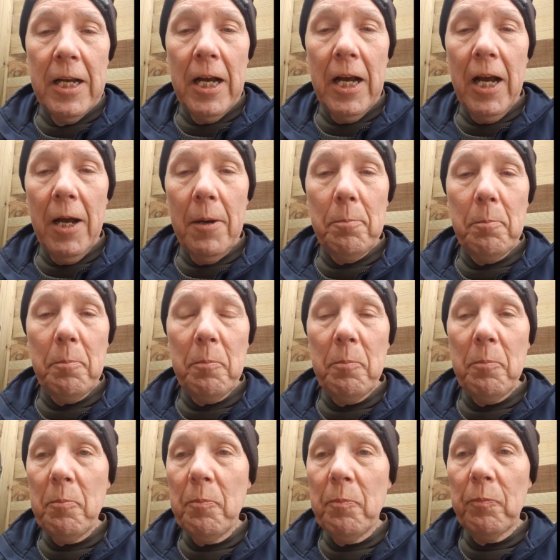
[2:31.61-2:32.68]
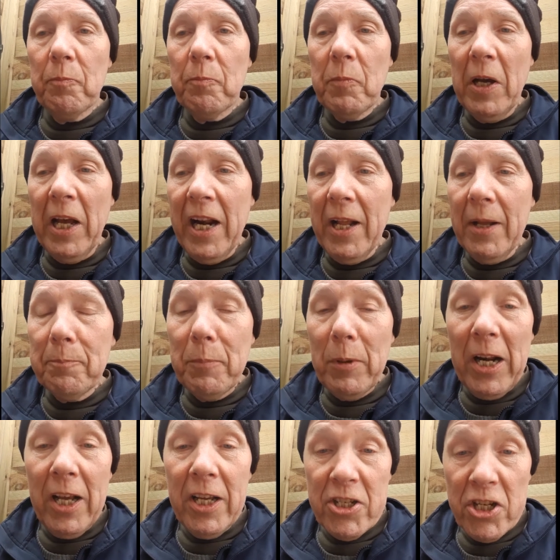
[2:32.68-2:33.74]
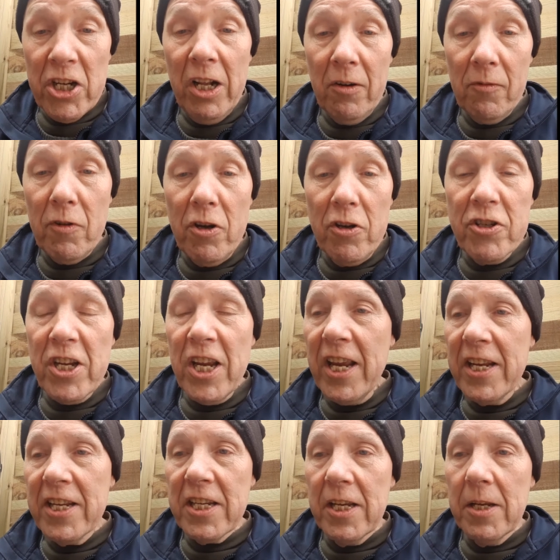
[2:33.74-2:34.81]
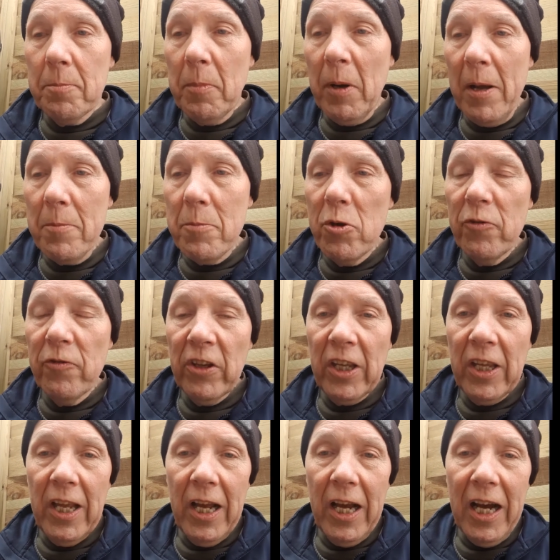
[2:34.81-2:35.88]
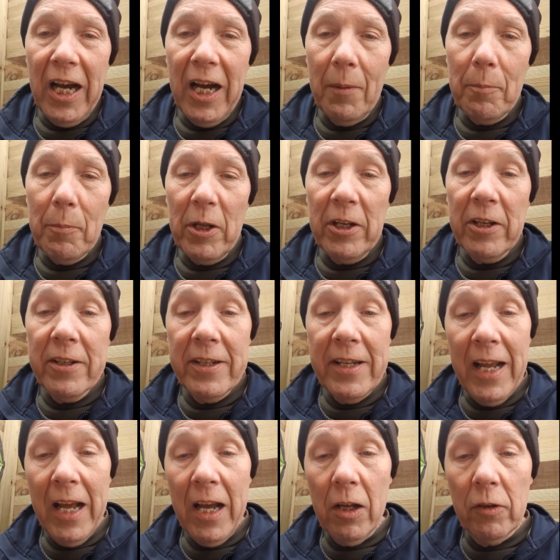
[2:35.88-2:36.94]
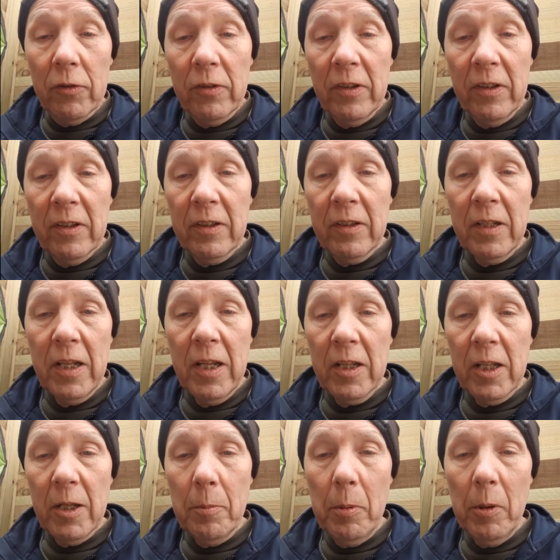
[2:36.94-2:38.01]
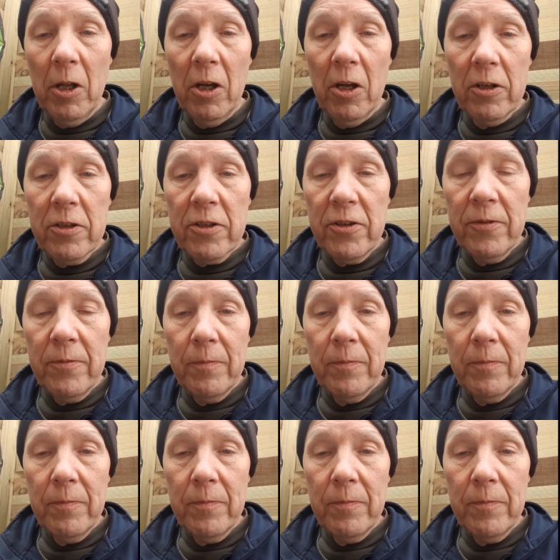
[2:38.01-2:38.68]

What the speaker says: But I shall rotate it by moving it up and down the plot,